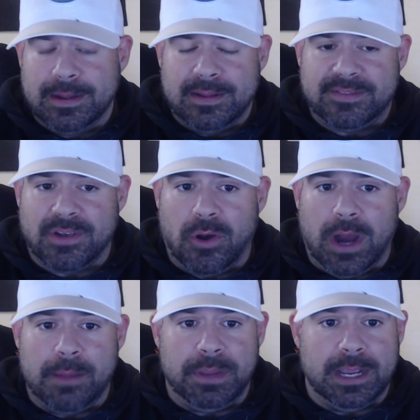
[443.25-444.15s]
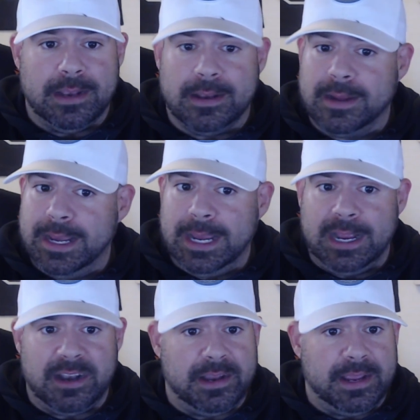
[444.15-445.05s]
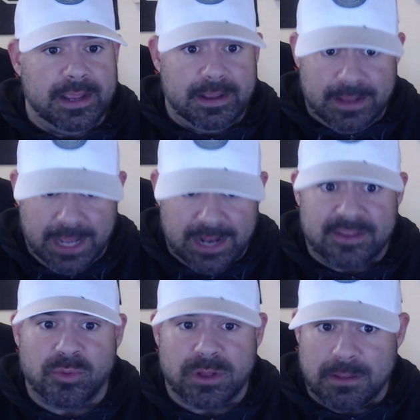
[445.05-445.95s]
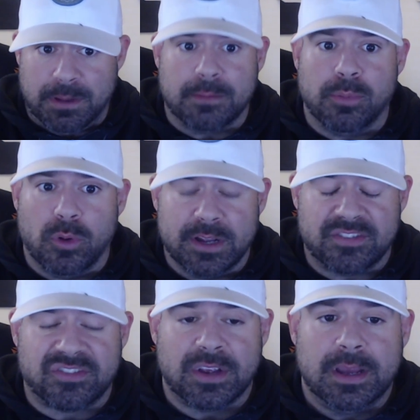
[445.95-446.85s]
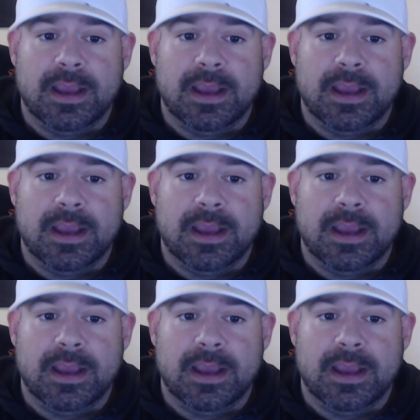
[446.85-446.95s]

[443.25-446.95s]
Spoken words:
So, I mean, it hits with the big boys.